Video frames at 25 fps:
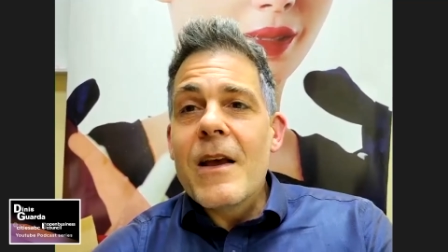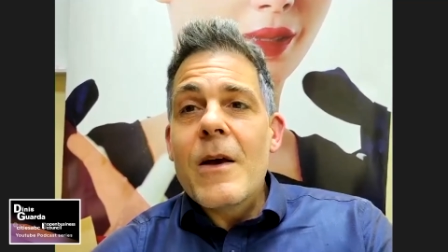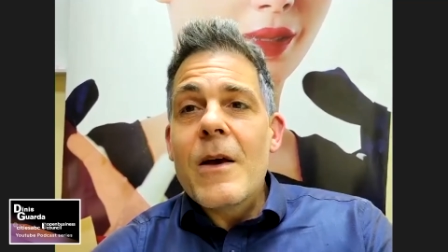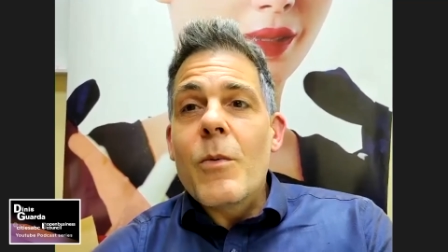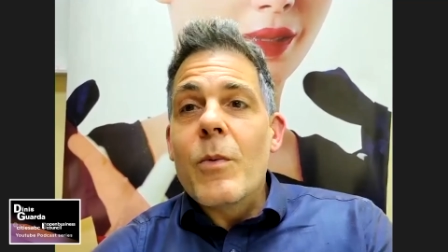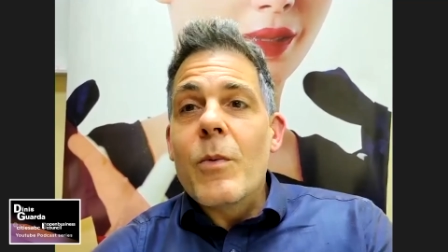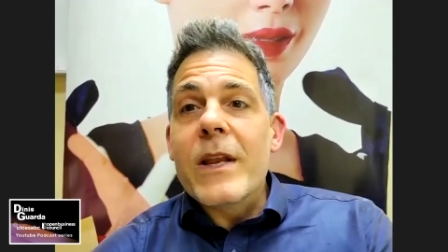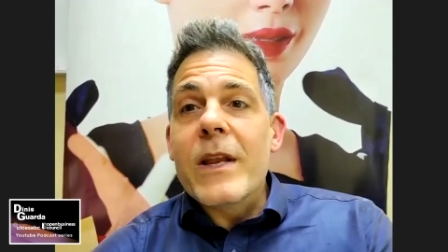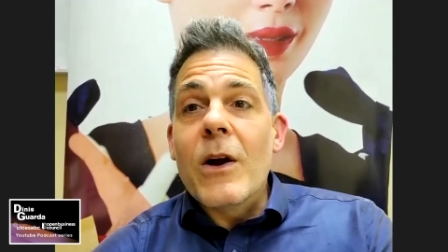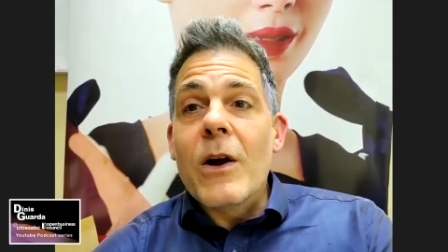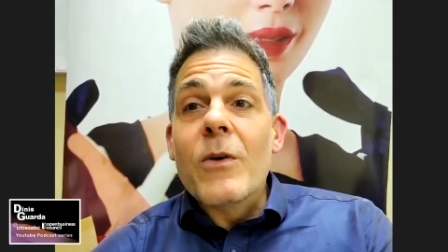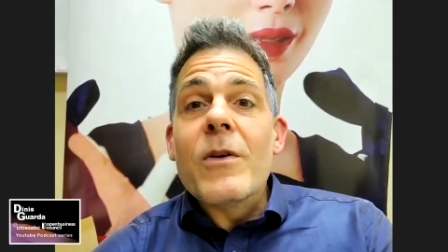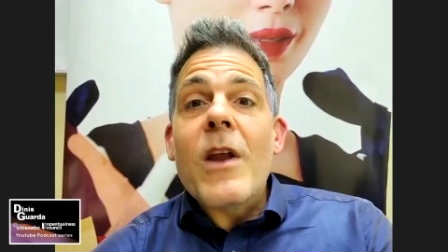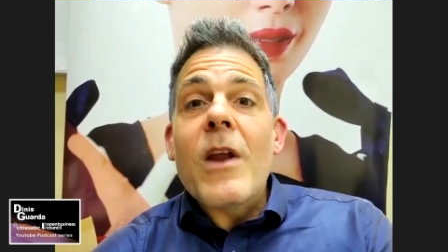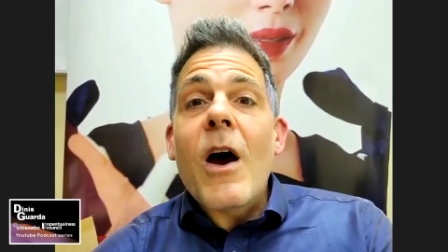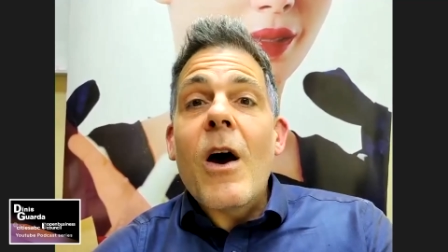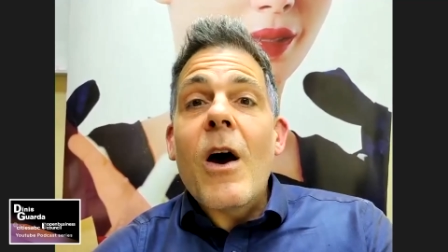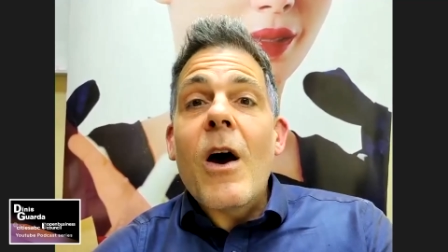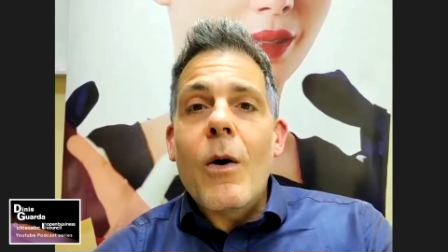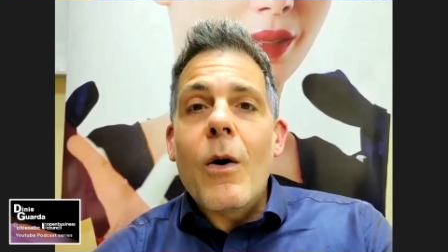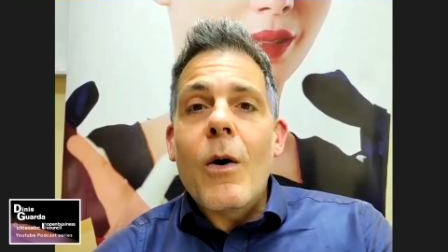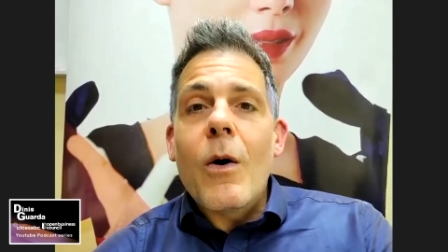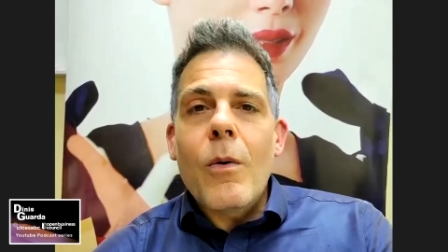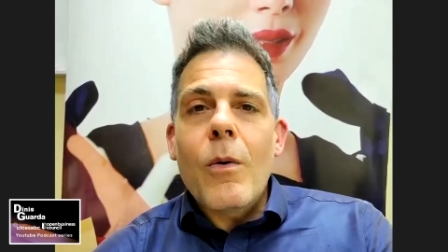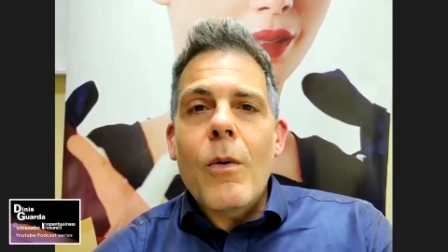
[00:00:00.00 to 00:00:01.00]
We don't
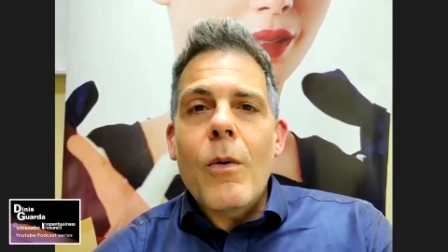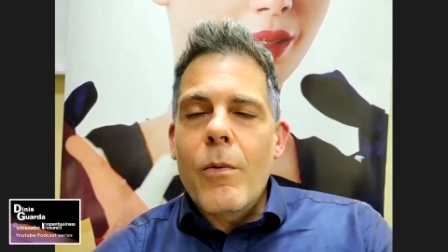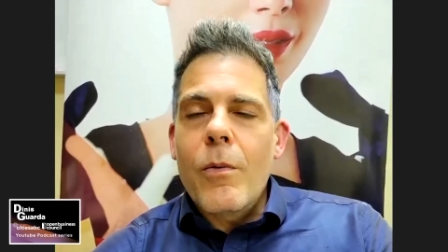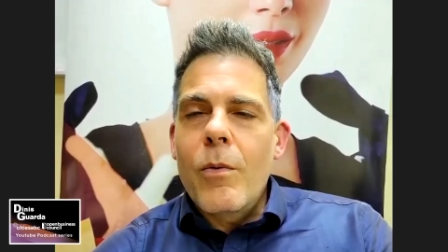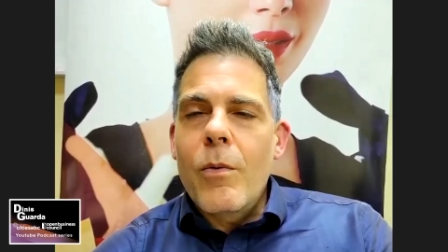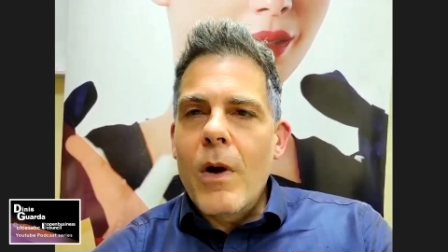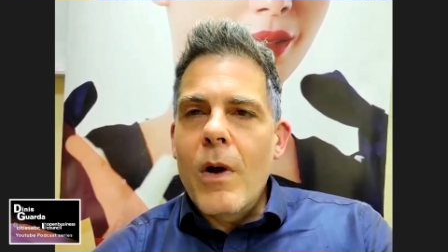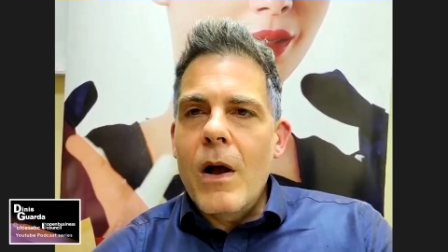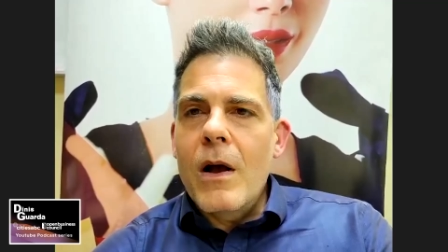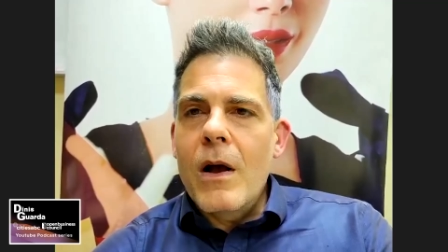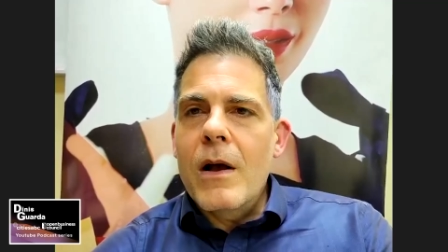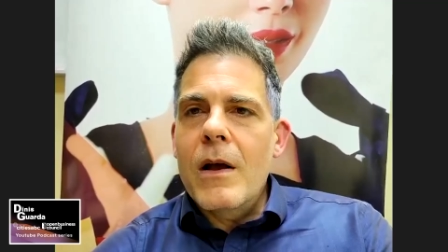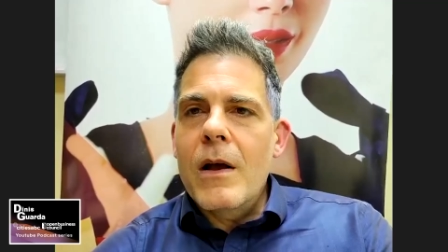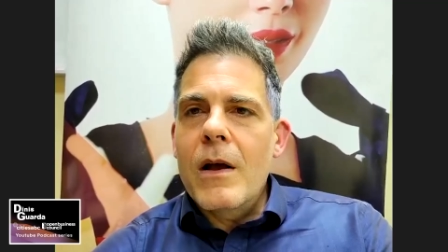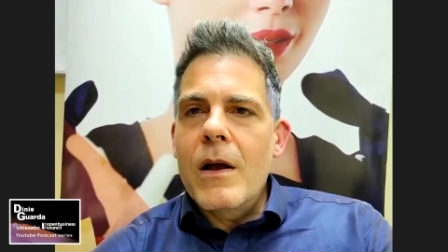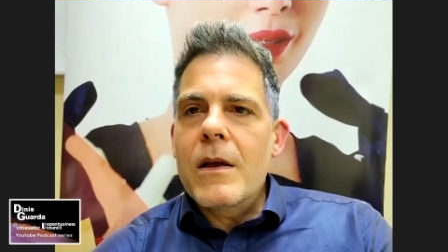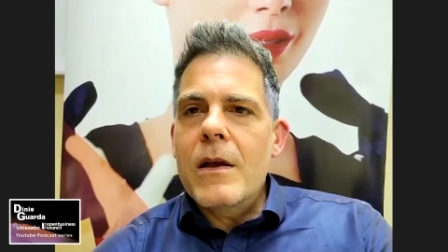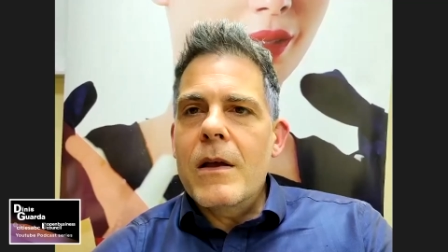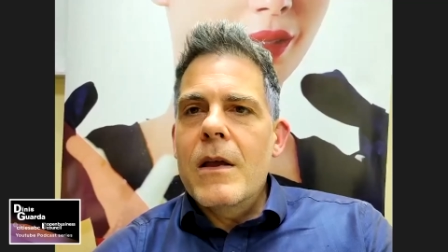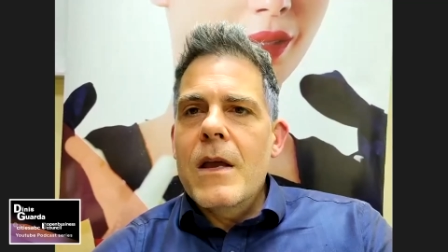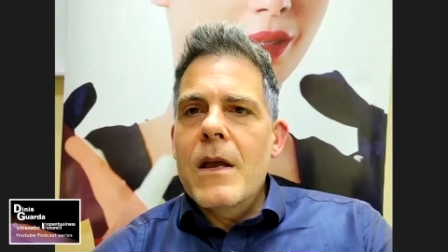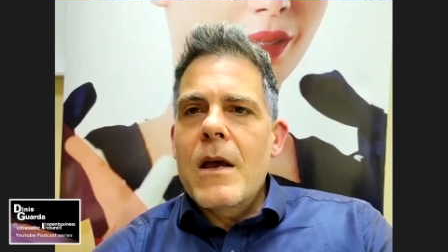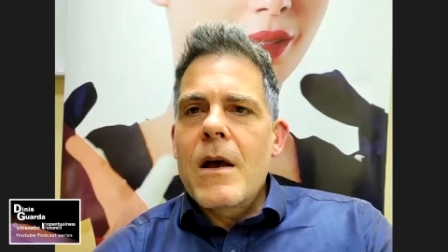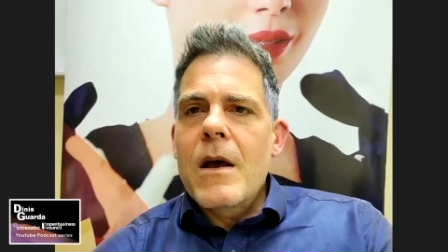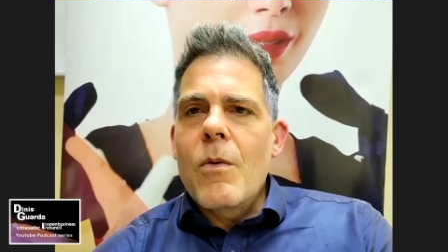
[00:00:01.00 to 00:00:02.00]
know
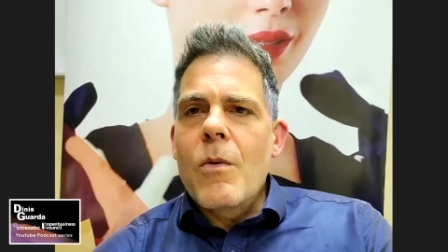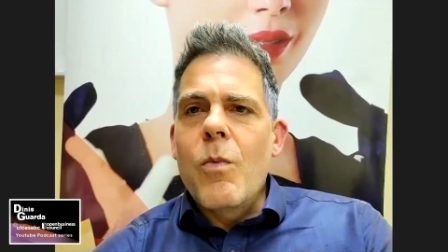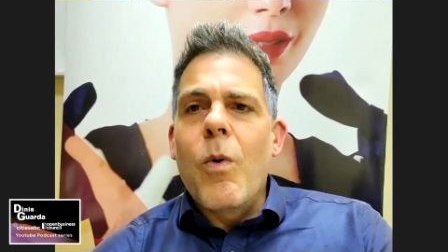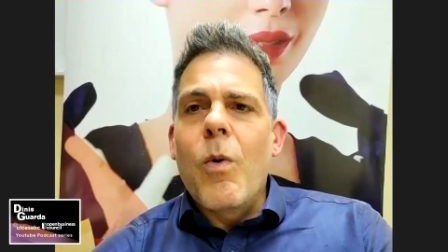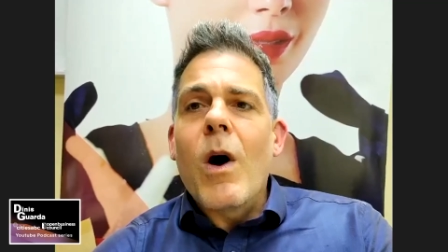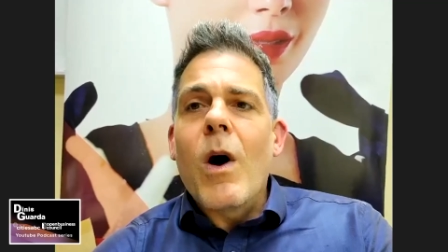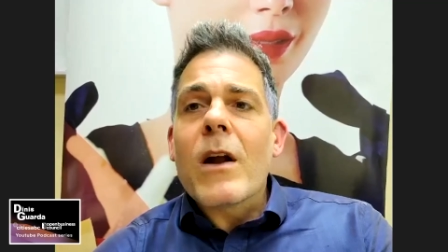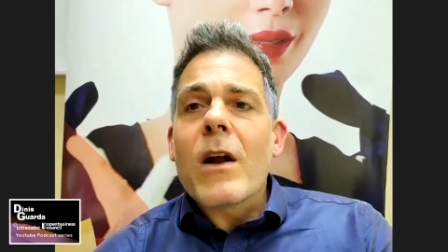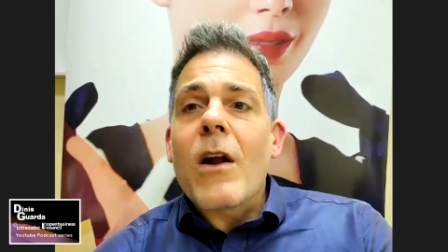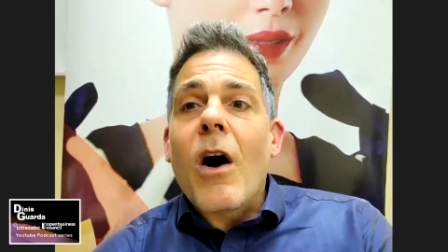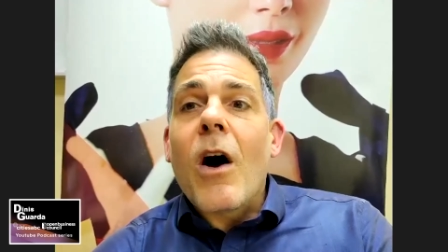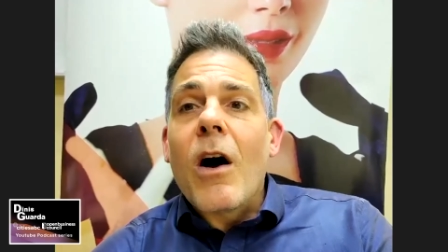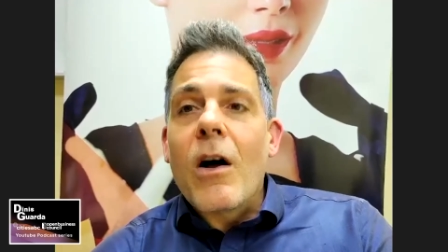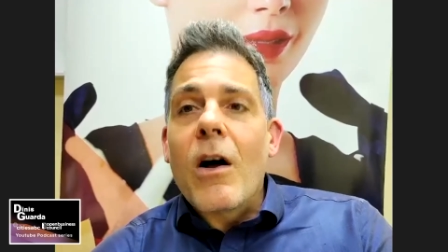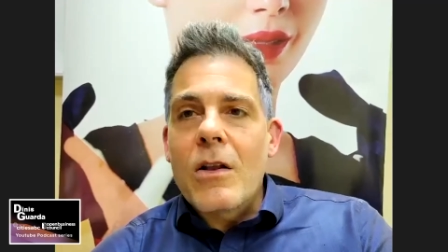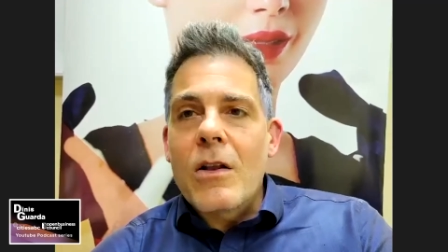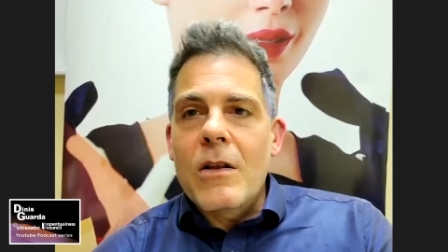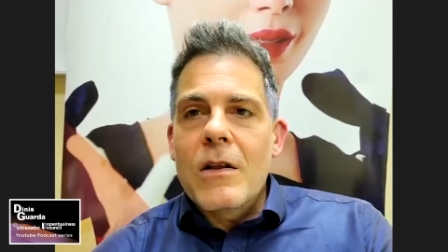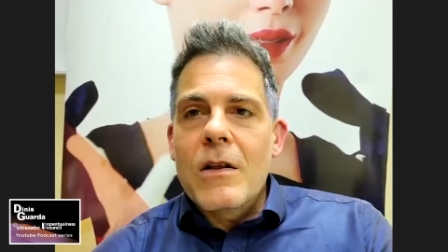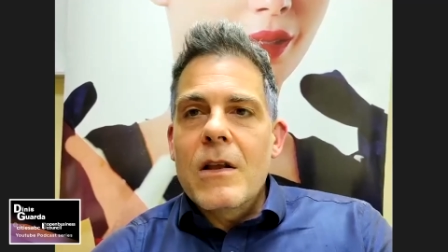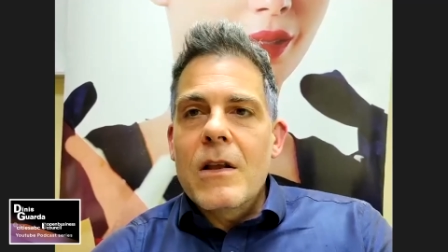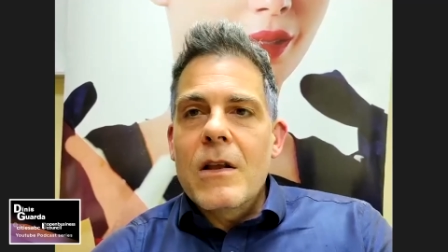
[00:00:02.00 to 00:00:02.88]
what all,